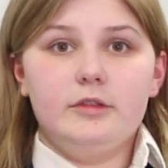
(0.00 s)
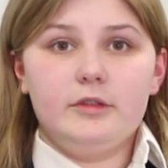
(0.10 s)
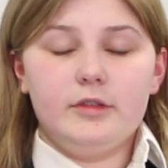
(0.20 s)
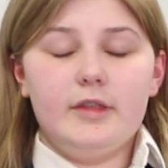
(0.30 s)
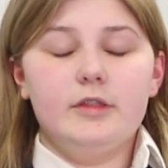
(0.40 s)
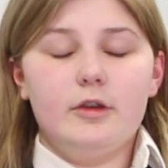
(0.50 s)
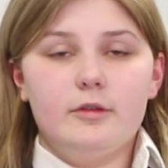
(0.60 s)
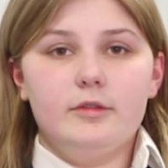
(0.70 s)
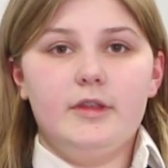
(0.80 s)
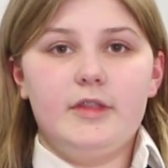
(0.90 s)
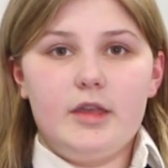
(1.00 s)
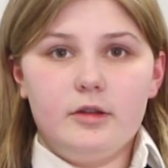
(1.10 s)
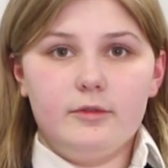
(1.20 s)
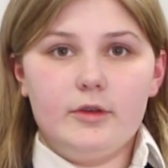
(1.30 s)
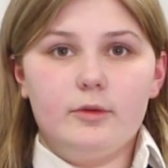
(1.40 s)

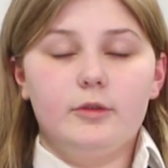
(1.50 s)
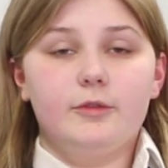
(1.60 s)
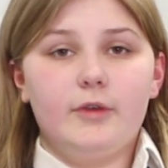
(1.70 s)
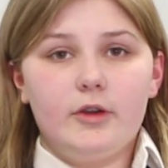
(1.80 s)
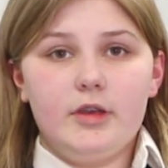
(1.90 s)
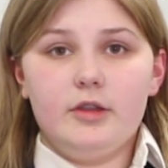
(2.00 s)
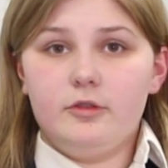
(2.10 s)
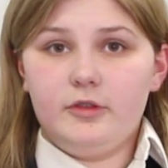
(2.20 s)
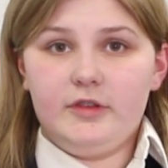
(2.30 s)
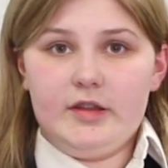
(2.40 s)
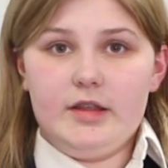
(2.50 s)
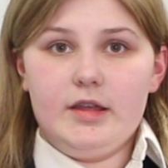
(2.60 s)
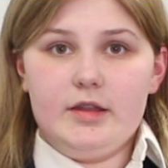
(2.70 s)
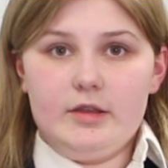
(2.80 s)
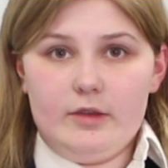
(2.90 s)
is very interested
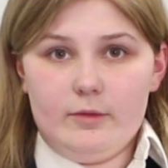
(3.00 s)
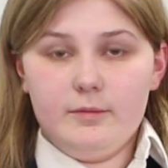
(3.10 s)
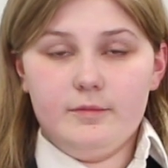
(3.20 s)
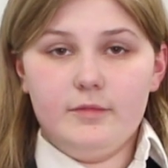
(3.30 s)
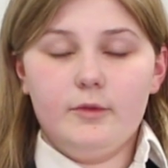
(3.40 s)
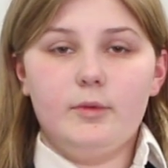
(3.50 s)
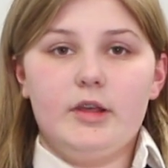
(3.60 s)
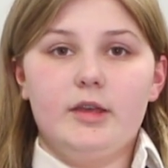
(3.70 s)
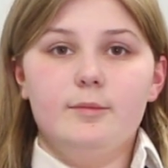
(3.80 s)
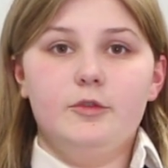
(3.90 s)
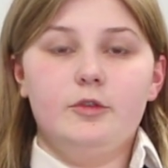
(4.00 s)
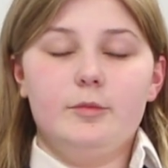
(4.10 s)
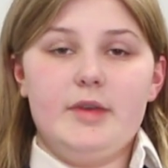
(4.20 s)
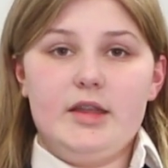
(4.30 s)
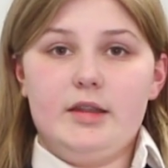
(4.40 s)
in you when it comes to
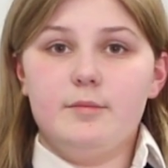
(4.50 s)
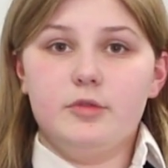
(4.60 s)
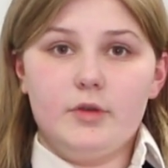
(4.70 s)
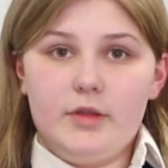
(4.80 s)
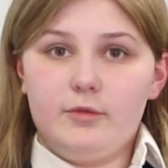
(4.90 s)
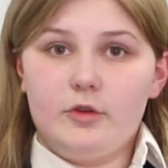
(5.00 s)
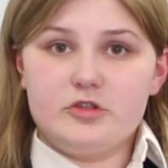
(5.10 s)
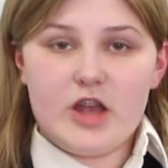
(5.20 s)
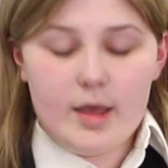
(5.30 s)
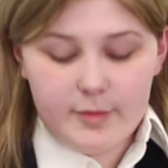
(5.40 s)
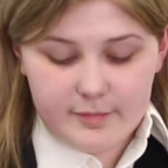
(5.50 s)
being employed for a job.